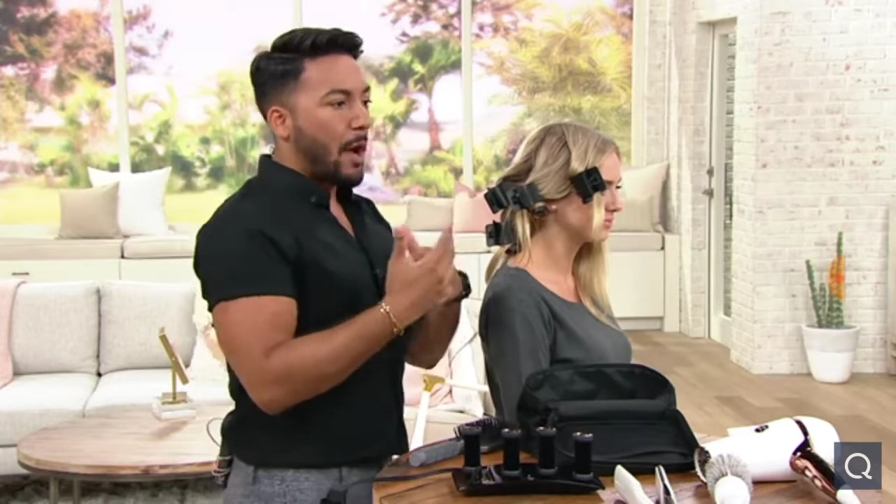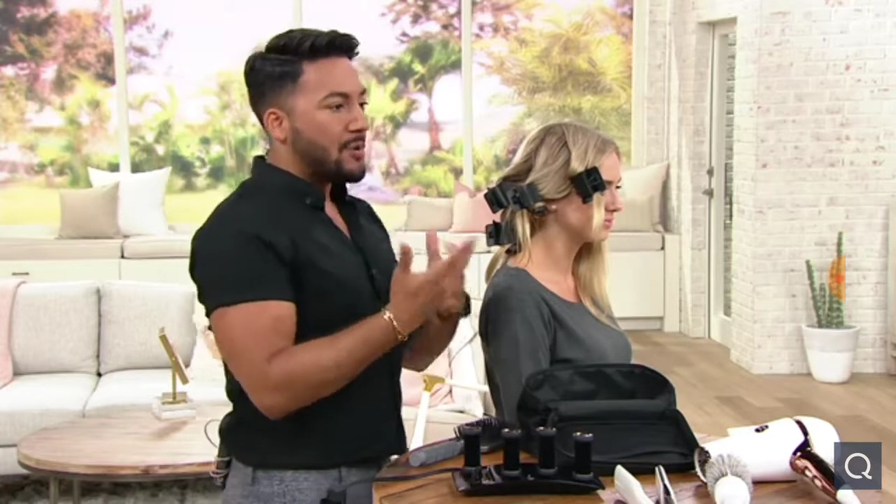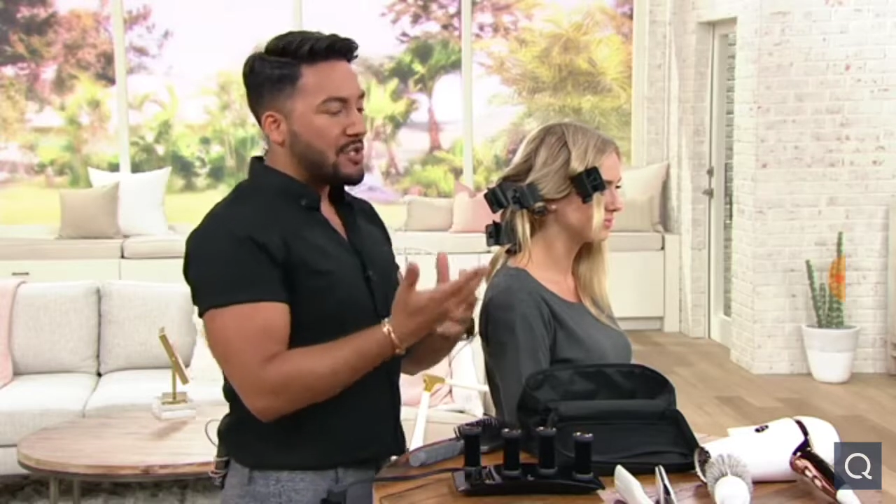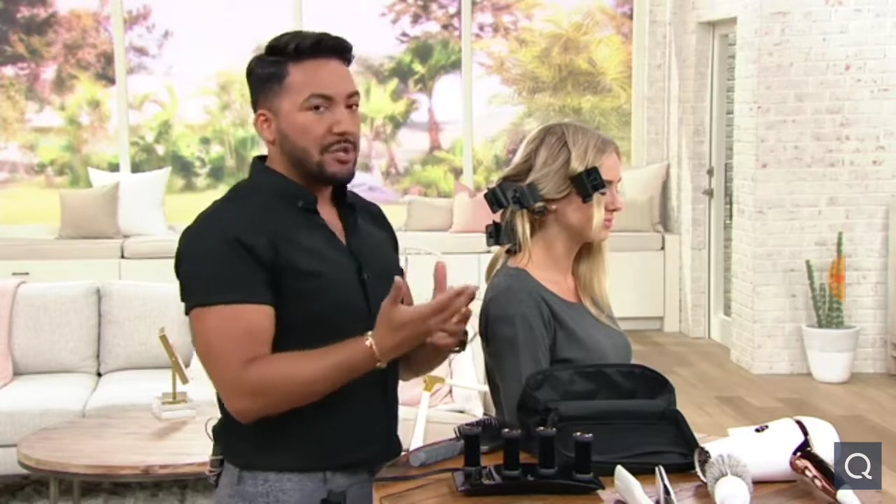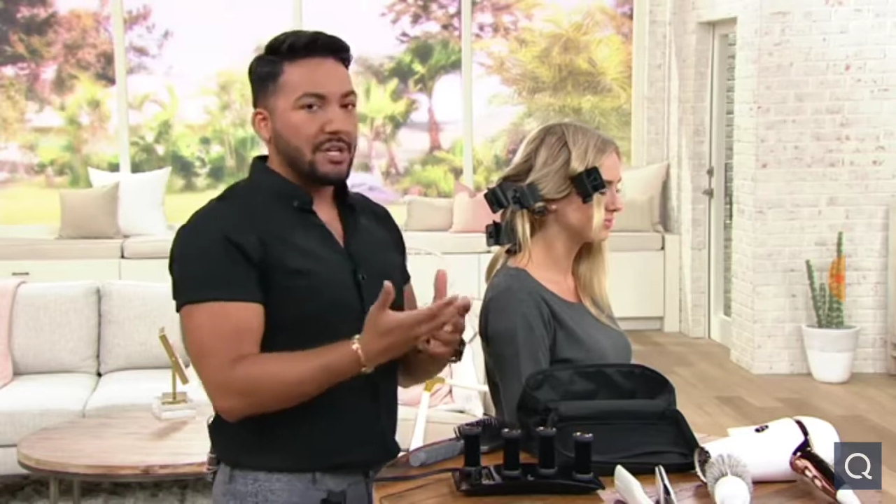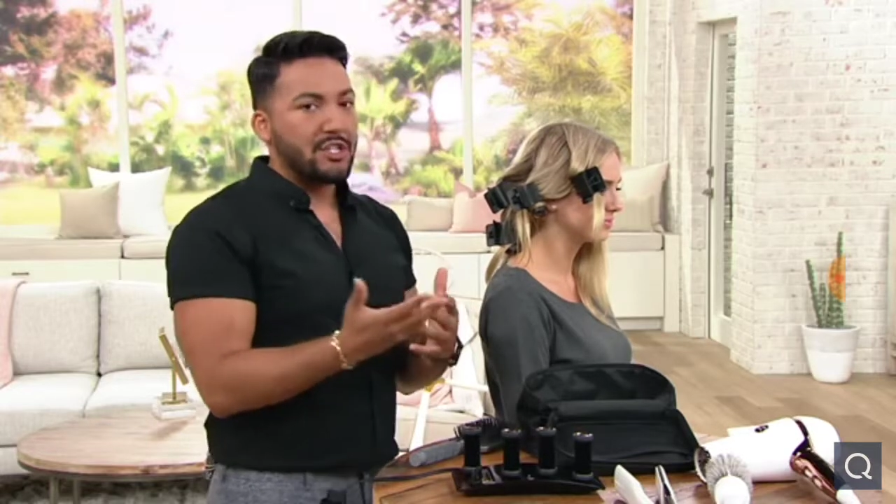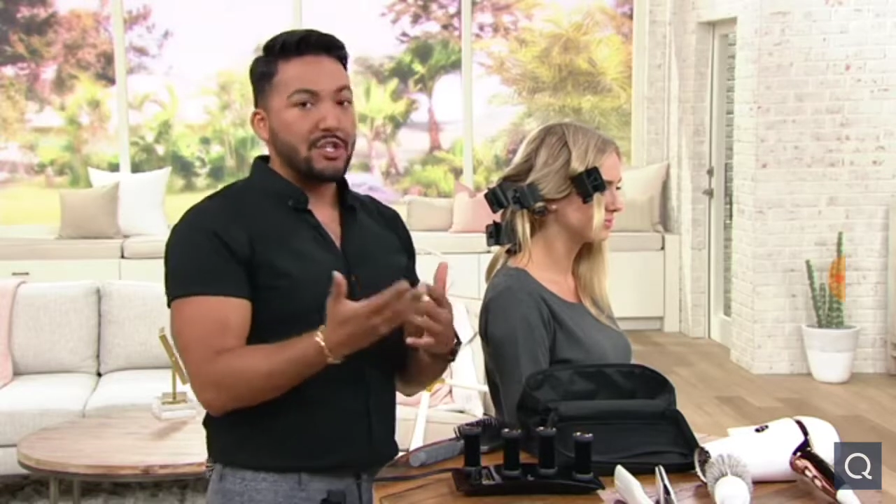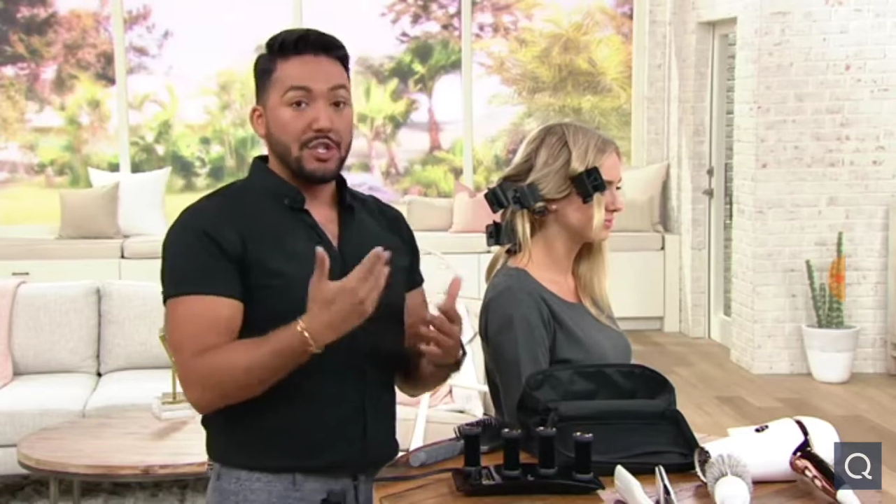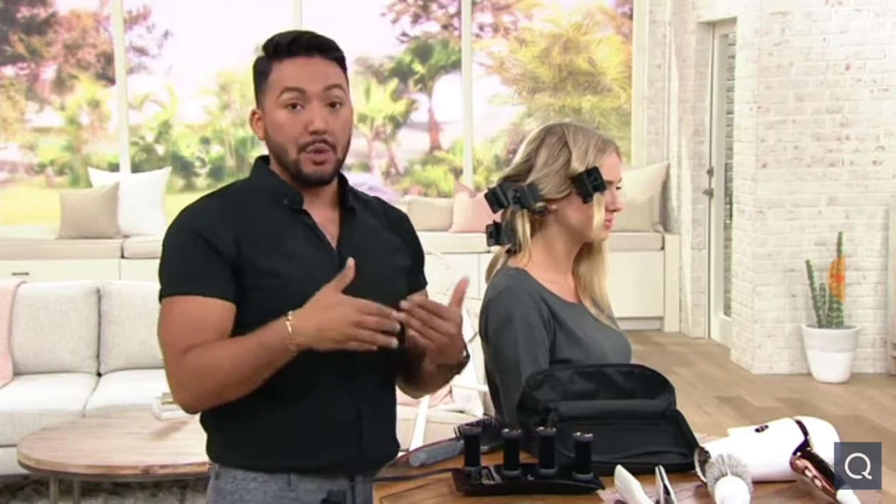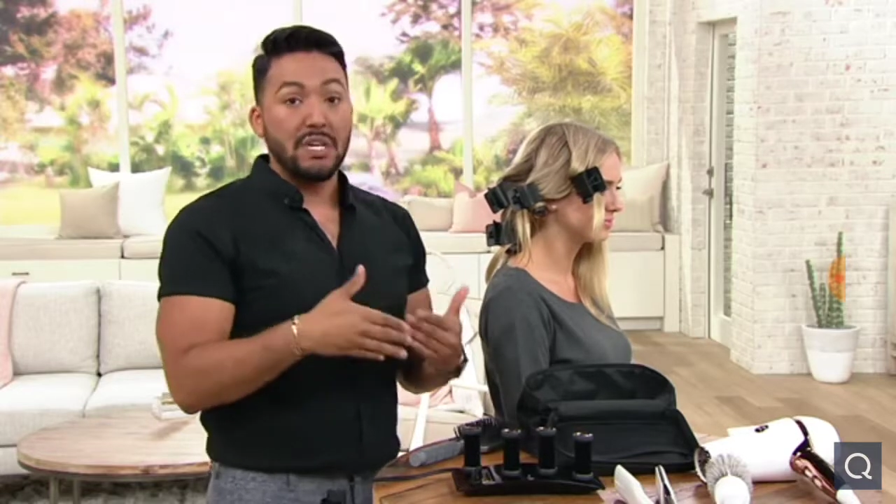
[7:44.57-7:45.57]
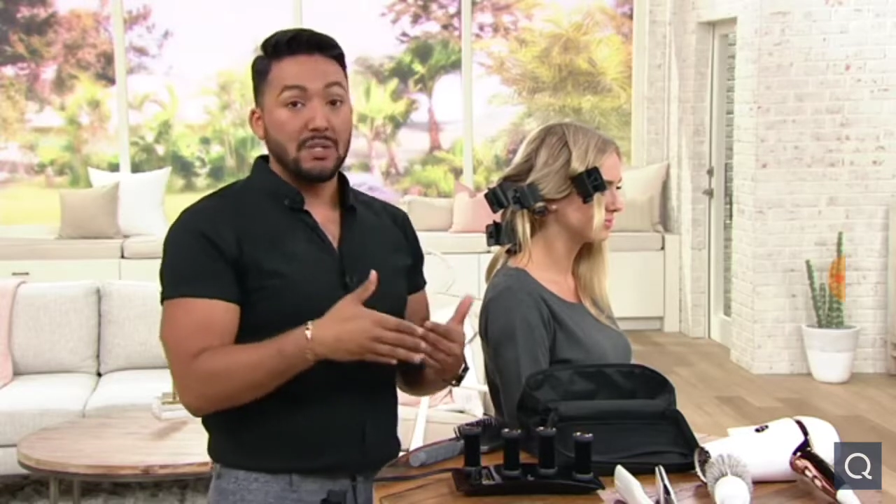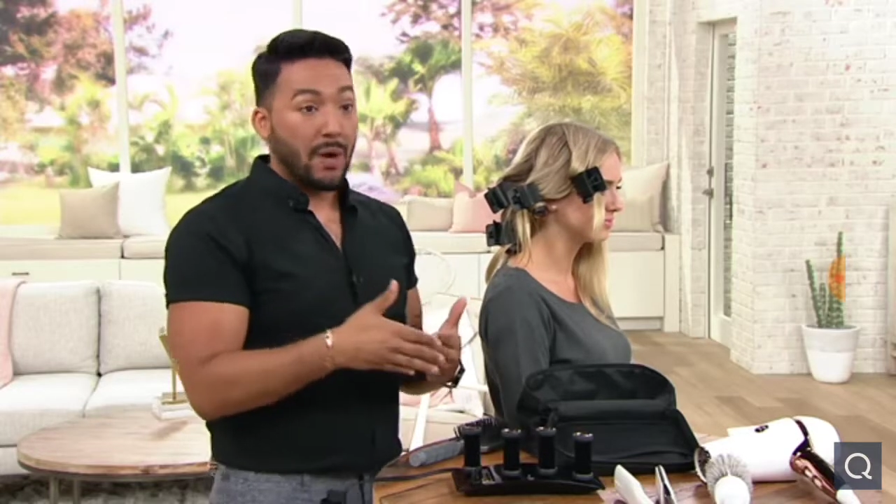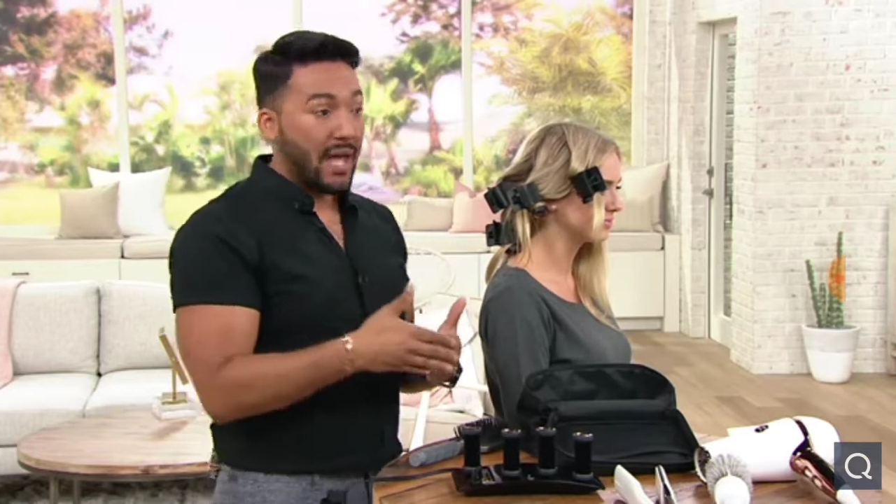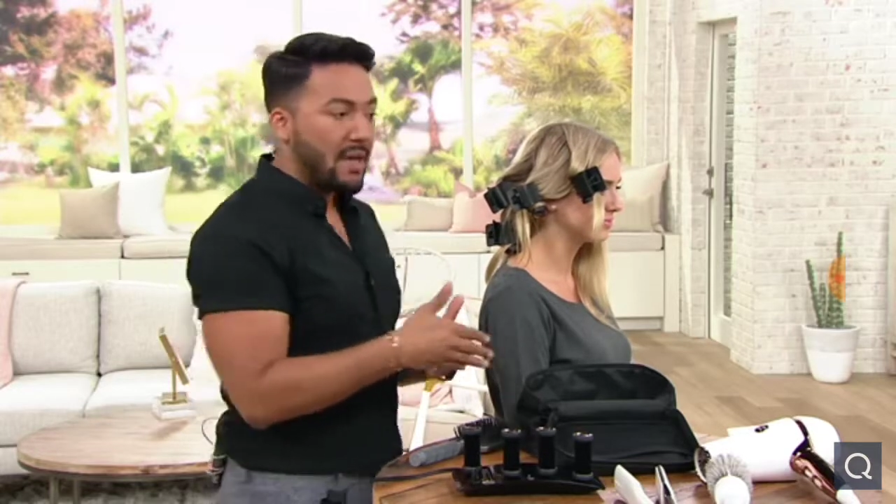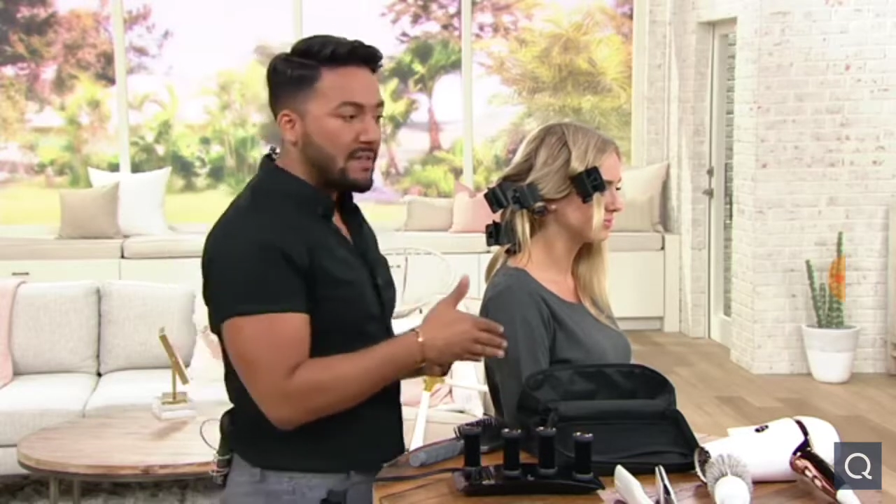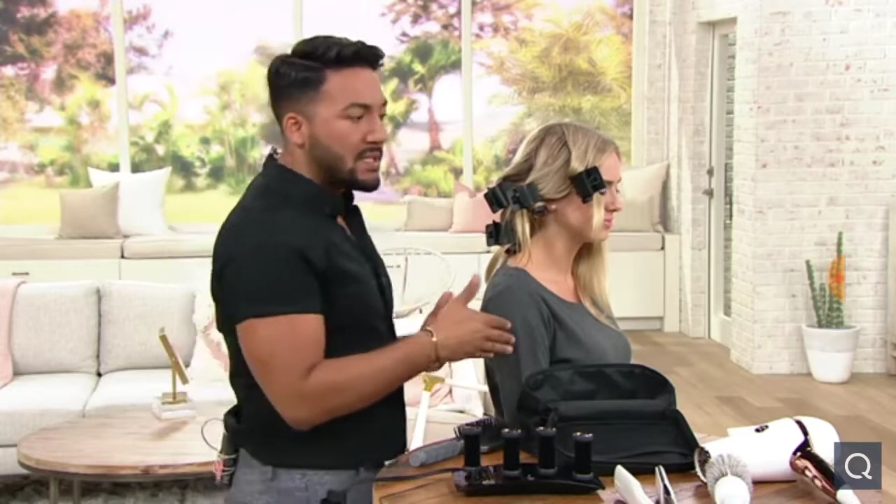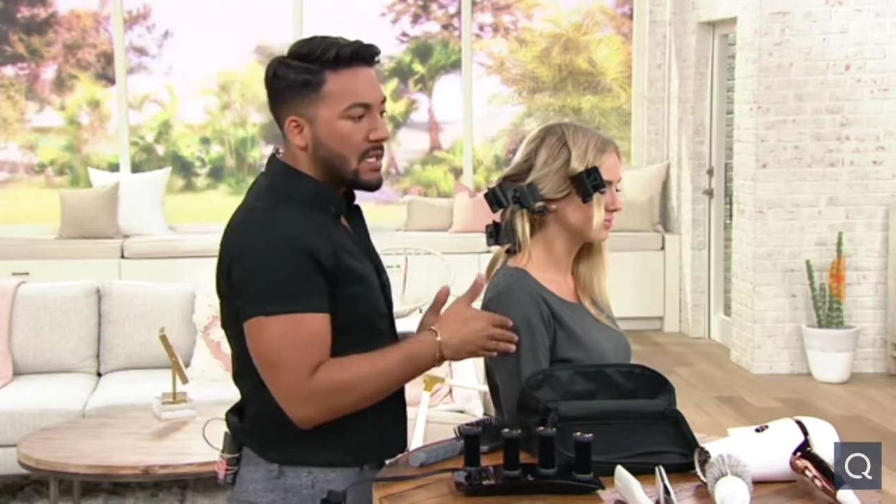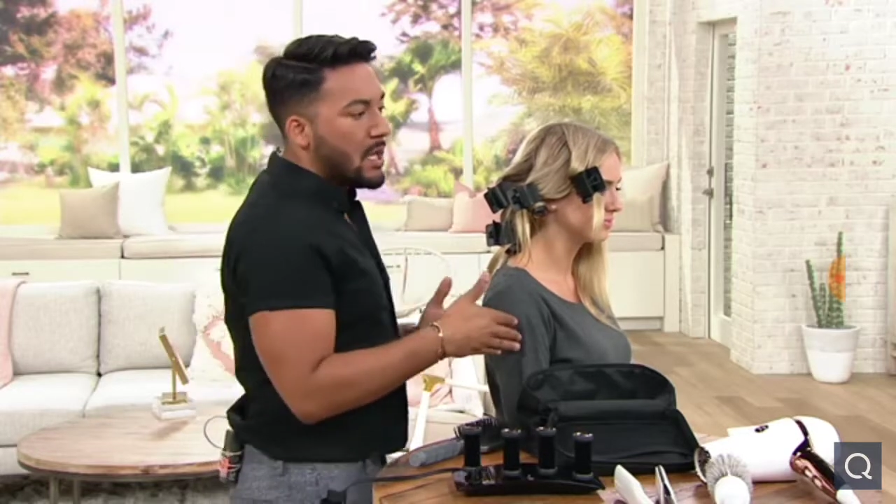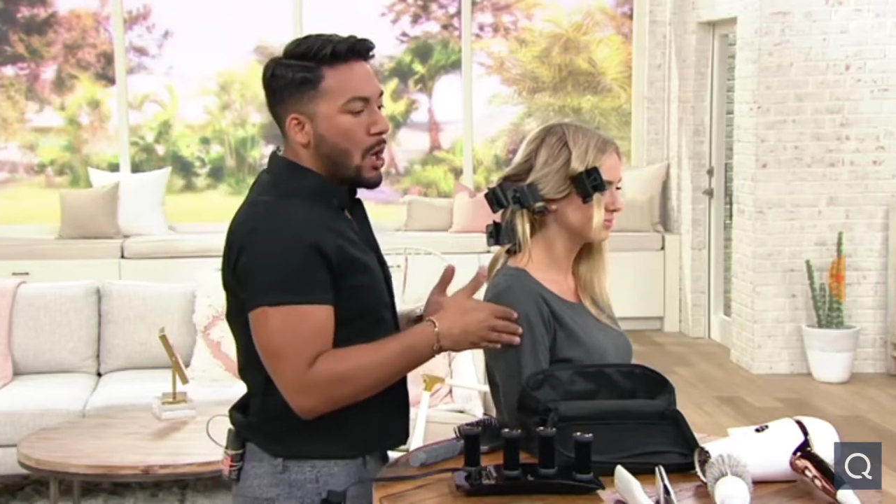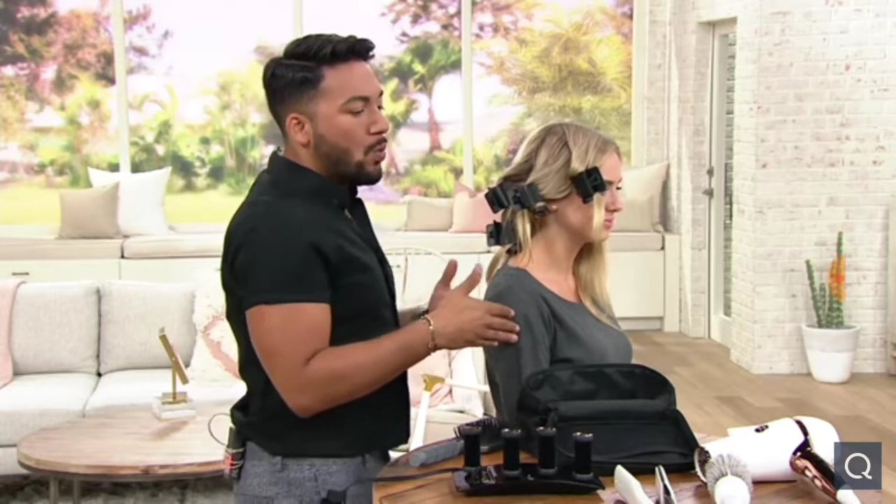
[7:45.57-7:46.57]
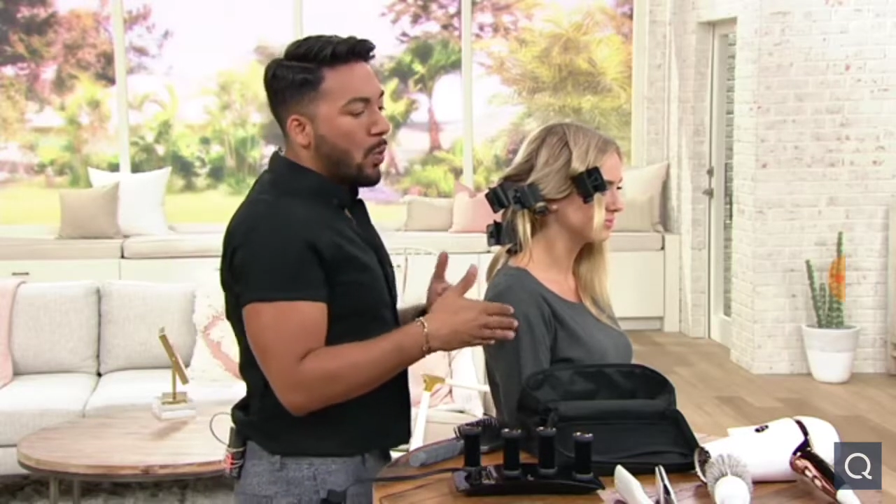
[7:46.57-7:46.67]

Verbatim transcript: the opportunity to do these waves